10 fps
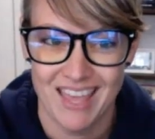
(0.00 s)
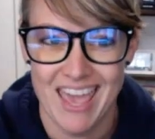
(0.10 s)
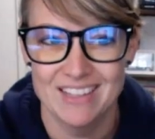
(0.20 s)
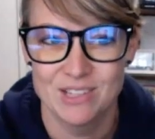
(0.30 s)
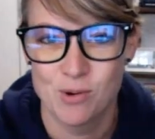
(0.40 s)

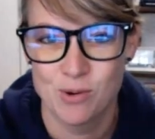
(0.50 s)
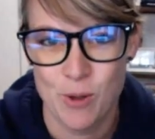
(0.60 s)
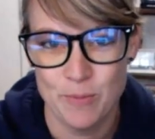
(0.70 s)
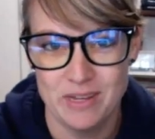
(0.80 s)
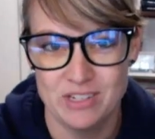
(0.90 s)
Hey, it's
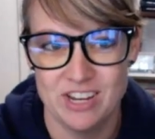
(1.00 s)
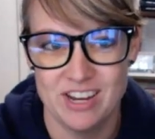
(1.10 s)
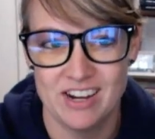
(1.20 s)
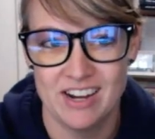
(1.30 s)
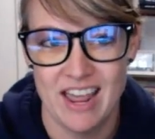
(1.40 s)
Cornhole Mish
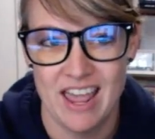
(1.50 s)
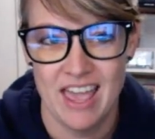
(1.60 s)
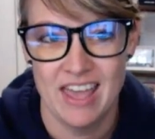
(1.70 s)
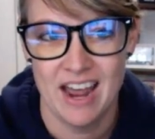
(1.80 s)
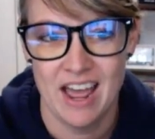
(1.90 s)
here,
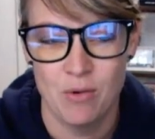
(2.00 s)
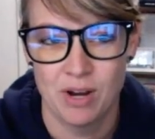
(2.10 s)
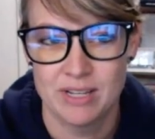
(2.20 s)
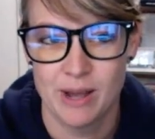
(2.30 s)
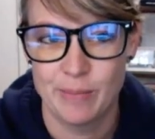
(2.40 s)
and I
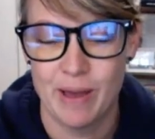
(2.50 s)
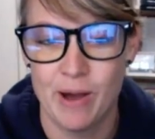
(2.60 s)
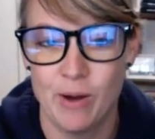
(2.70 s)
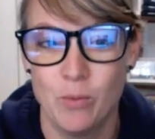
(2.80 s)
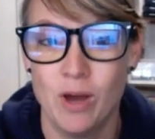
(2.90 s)
want to talk
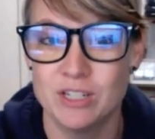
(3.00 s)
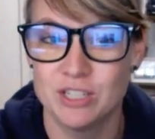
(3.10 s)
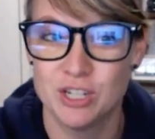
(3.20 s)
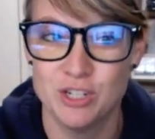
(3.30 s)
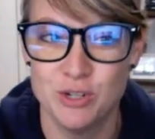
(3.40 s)
about what
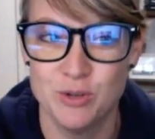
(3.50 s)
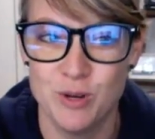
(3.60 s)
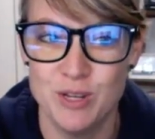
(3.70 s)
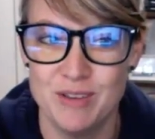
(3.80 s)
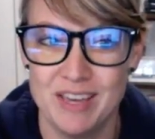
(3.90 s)
to do
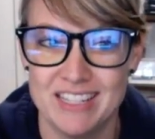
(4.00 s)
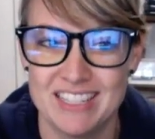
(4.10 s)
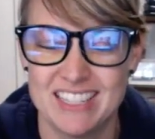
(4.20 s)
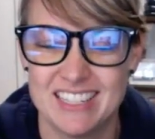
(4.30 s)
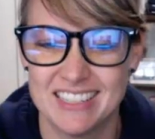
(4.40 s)
when you get
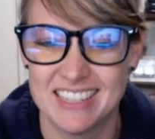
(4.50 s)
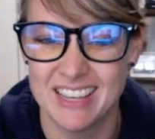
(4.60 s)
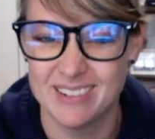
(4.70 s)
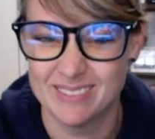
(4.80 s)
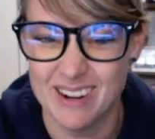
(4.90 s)
stuck
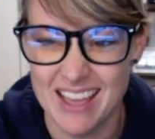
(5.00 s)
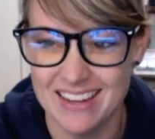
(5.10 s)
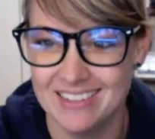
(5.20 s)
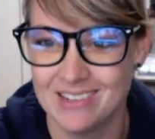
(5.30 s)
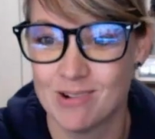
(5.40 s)
in a rut
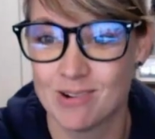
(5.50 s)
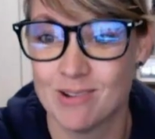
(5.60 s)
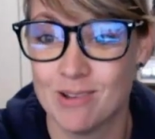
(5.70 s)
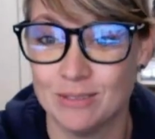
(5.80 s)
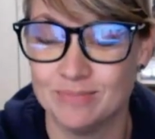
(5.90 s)
in
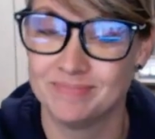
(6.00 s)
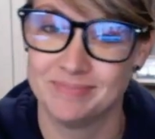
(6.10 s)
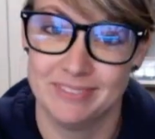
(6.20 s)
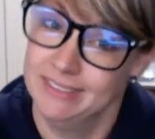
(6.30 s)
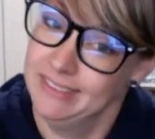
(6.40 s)
Cornhole.
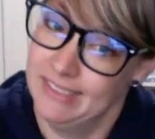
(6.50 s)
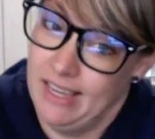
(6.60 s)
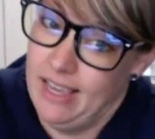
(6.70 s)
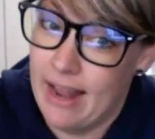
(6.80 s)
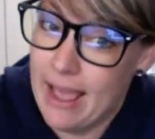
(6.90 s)

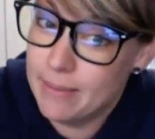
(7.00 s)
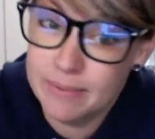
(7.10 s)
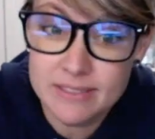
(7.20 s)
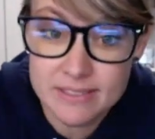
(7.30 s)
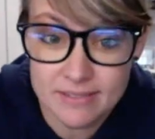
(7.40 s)
It
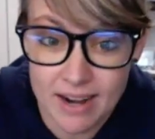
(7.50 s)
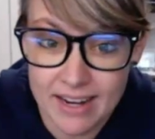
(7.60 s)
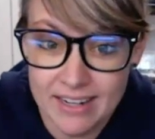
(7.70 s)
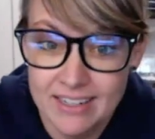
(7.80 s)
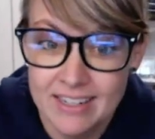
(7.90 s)
happens,
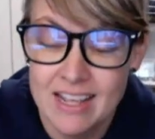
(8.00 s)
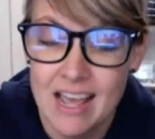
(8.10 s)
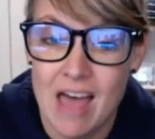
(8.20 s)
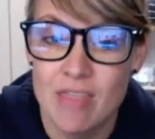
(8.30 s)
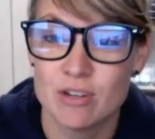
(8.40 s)
right?
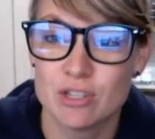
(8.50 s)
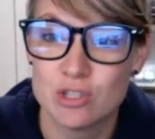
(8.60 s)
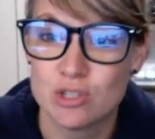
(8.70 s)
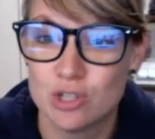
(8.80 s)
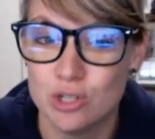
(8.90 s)
And
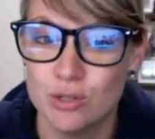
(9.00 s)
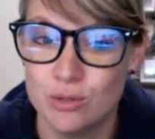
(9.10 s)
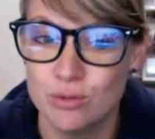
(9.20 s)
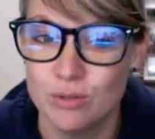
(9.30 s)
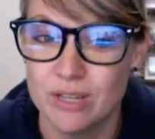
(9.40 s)
there's
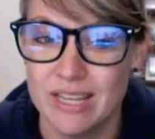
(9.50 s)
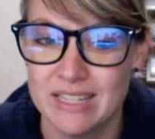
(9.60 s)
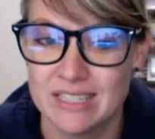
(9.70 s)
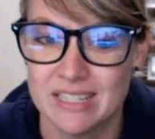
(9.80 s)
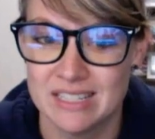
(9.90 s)
two
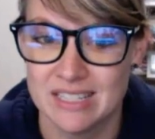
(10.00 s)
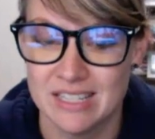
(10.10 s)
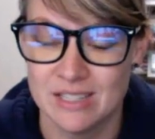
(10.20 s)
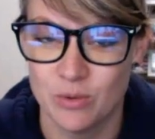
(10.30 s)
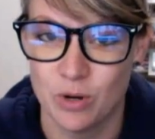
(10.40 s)

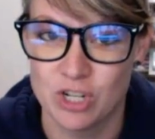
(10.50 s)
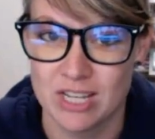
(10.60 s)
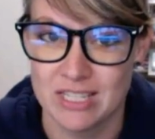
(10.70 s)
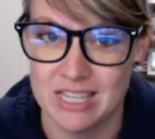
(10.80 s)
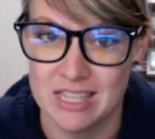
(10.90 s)
instances in which
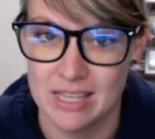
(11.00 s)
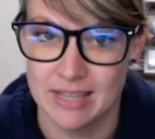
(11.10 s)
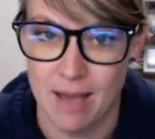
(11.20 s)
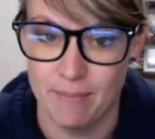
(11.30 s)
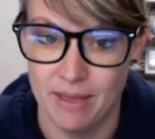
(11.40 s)
I see this
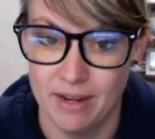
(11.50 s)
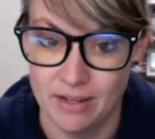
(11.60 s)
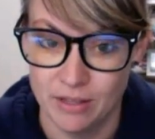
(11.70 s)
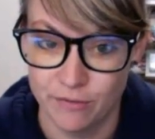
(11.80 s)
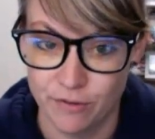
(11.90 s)
happen.
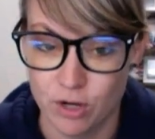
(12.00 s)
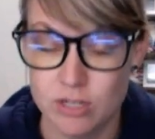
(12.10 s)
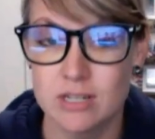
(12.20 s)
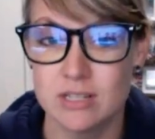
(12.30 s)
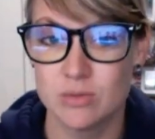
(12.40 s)
The
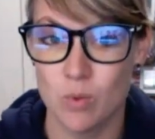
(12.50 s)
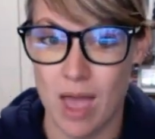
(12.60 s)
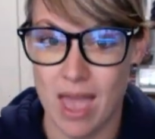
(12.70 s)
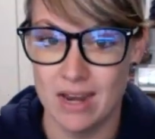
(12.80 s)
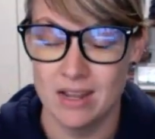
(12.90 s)
first is
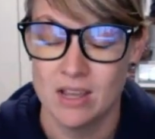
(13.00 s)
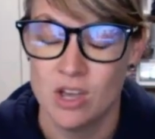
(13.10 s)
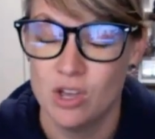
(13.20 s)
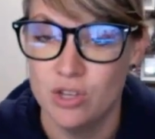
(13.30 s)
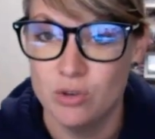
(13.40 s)
when
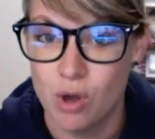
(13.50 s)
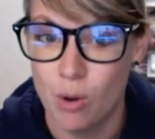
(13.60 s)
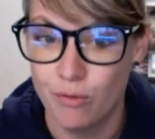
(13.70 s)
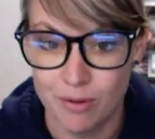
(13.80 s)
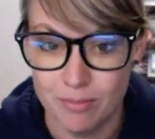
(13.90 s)
you
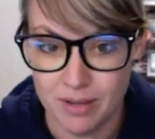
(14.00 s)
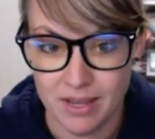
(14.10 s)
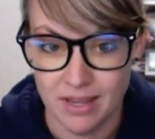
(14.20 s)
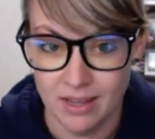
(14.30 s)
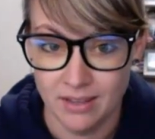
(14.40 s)
go from
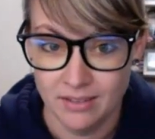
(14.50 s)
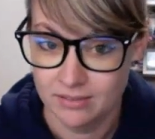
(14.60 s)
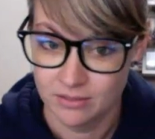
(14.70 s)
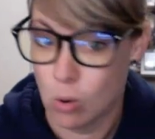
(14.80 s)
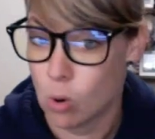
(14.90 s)
being
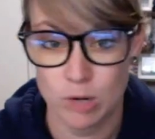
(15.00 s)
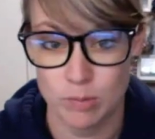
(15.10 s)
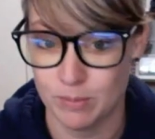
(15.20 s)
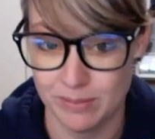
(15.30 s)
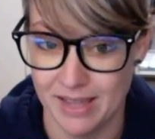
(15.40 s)
a
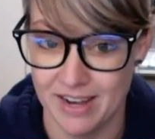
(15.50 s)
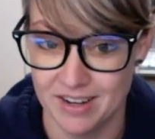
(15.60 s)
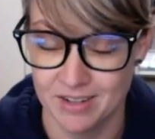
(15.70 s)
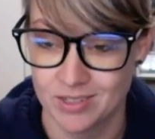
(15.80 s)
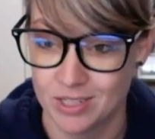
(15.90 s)
horrible
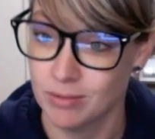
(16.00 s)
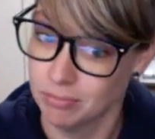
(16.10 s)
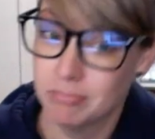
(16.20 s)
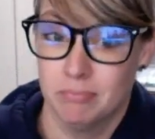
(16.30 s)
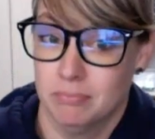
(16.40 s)
player to a
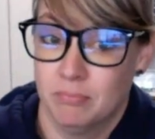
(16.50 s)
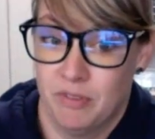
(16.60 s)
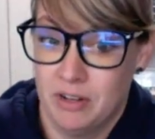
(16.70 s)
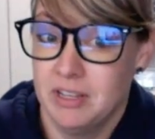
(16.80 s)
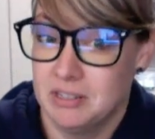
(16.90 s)

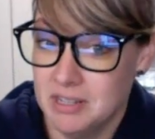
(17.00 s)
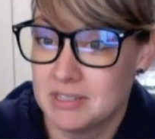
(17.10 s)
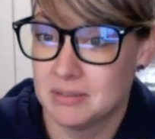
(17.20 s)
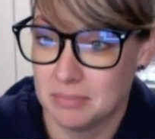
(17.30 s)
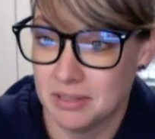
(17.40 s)
fairly
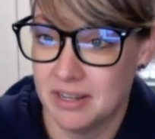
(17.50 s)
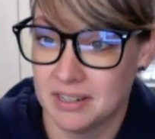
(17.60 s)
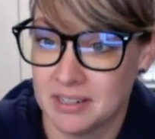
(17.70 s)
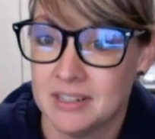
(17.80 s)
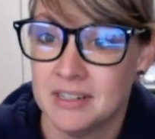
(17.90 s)
decent
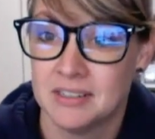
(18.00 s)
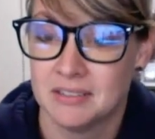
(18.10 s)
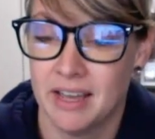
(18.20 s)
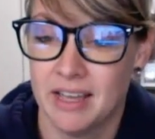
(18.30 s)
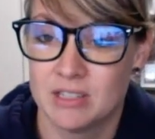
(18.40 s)
player,
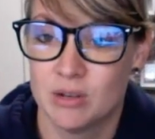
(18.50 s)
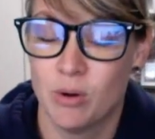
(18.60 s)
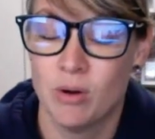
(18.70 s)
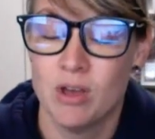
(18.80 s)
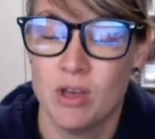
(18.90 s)
right?
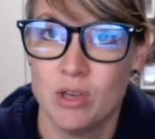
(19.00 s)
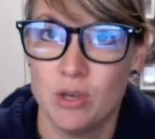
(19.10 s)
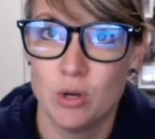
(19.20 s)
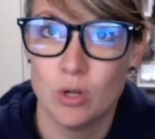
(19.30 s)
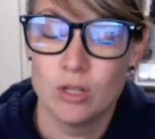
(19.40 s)
So
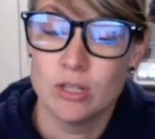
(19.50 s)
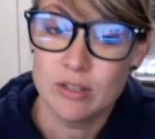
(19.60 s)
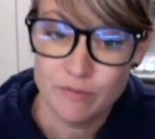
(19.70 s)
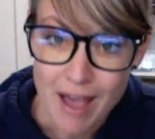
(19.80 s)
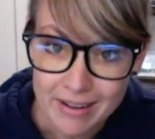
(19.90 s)
you'll
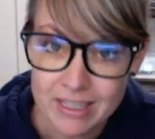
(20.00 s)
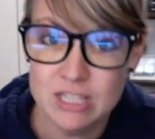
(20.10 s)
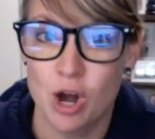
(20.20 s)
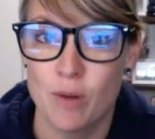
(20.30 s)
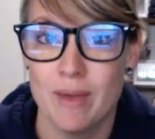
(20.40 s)
finally
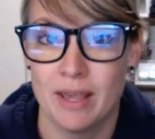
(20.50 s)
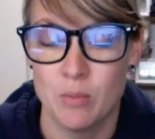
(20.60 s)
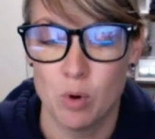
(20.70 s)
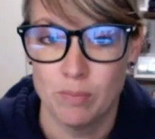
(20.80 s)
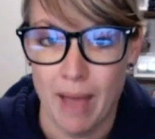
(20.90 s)
start
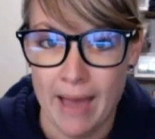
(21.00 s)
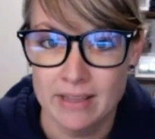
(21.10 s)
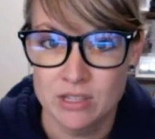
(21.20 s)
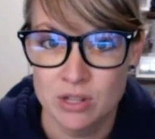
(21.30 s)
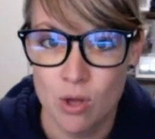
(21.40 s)
making more
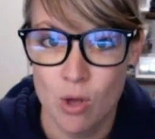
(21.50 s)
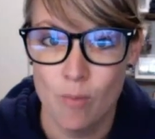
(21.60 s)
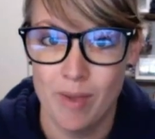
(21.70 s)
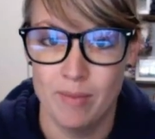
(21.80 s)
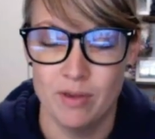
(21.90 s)
bags in the hole.
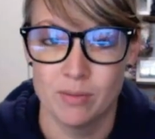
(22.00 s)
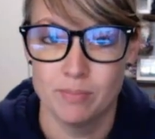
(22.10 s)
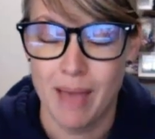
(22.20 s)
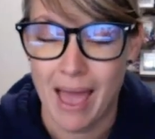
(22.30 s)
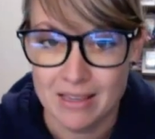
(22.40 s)
Maybe your
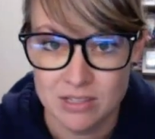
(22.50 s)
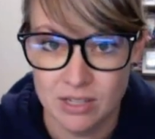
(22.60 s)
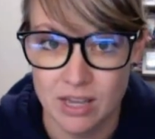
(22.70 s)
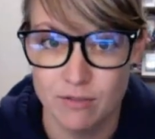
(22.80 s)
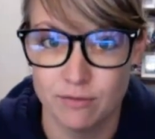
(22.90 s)
bag's
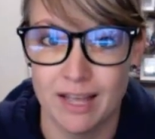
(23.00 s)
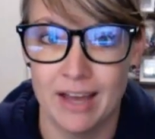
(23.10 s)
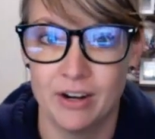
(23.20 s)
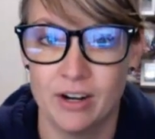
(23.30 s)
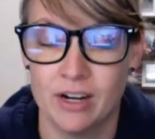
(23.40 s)
looking
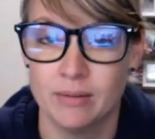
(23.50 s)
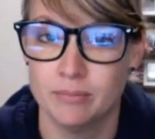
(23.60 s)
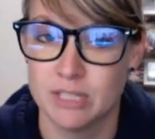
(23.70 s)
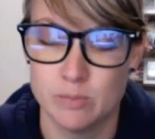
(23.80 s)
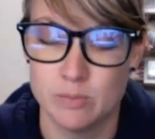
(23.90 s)
flatter,
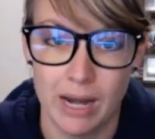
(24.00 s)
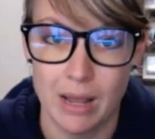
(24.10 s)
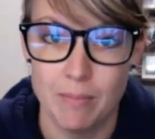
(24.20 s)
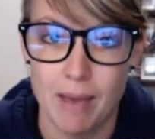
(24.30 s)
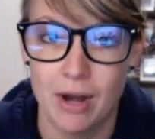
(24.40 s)

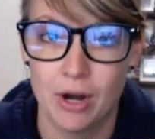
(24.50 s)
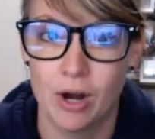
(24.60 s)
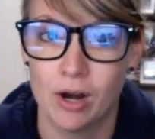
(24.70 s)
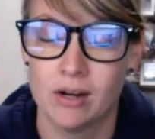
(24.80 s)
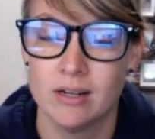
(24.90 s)
spitting
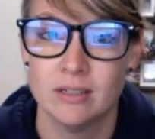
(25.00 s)
better,